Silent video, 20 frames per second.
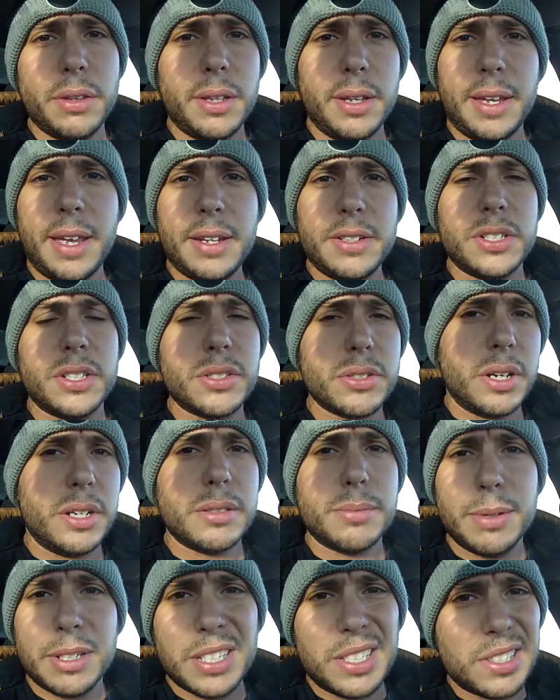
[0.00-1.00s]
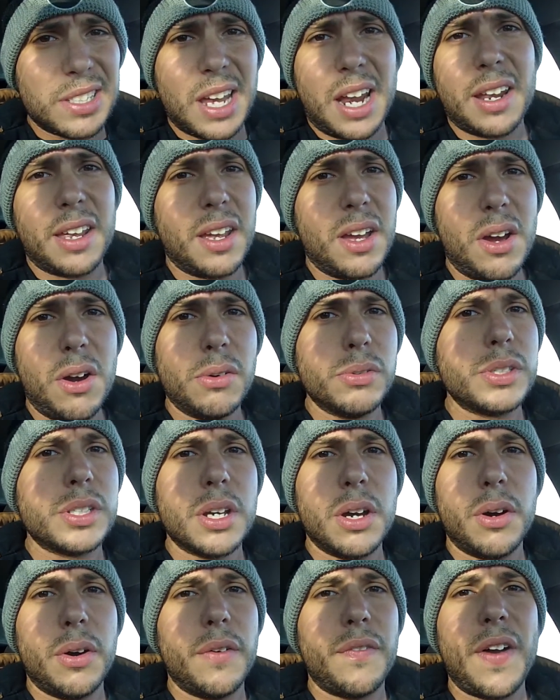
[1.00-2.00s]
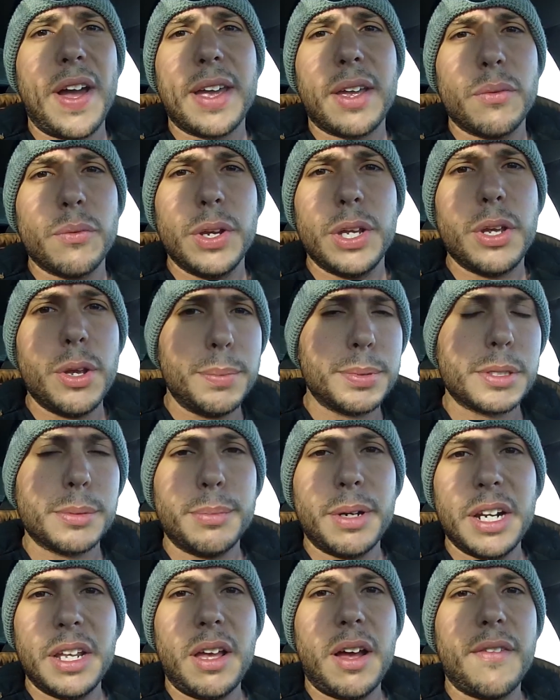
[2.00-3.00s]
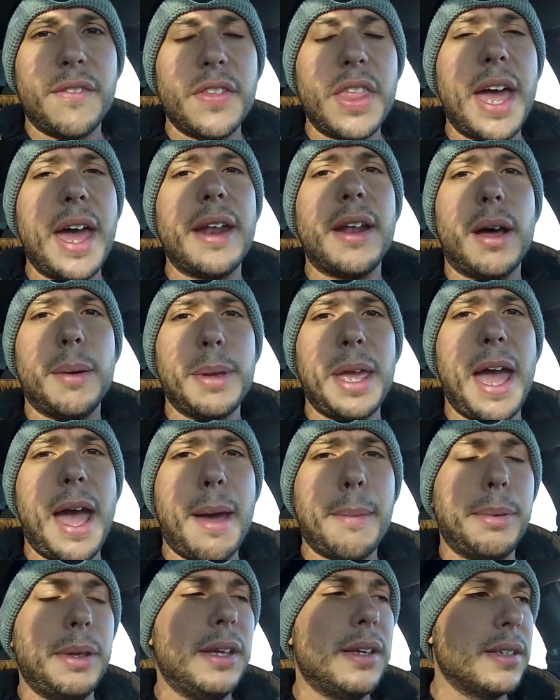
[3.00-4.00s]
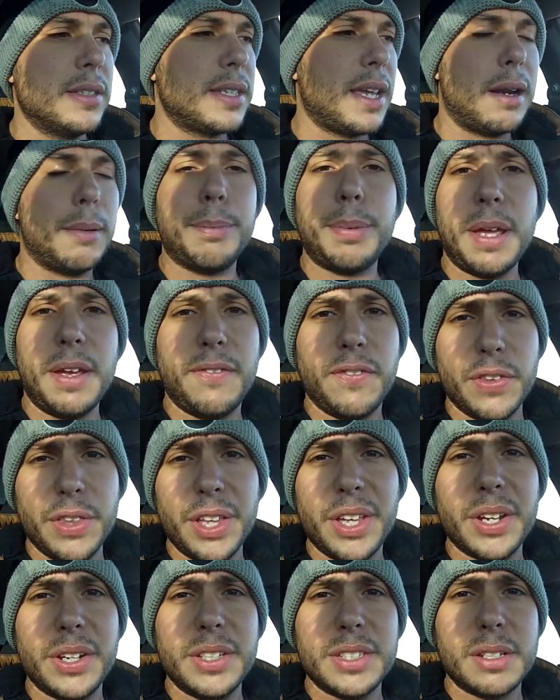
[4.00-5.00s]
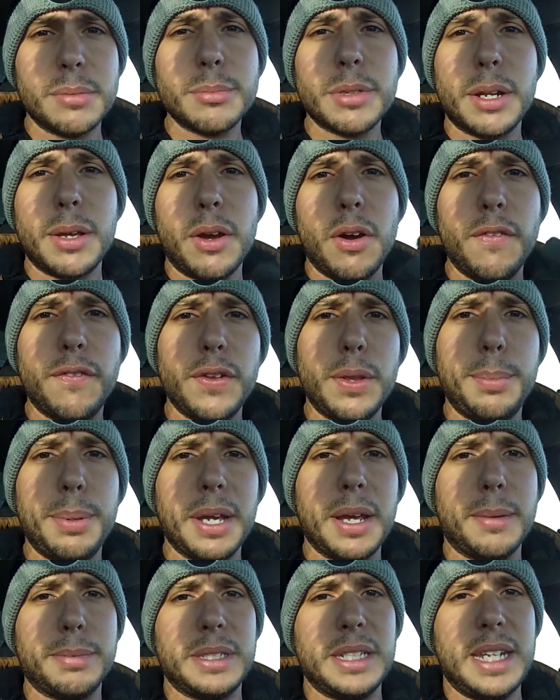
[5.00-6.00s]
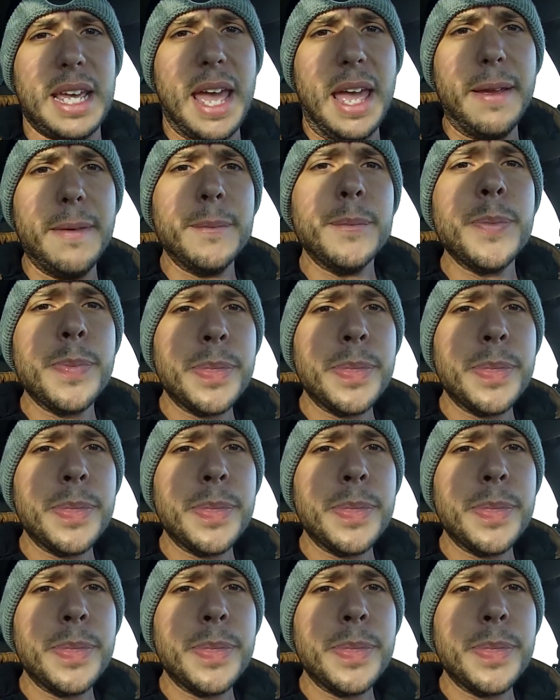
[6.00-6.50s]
The engine transmission's got to go. So if I can recoup some money off of that, I'll be happy, because that'll pay for the goodies I'm going to hopefully pick up today.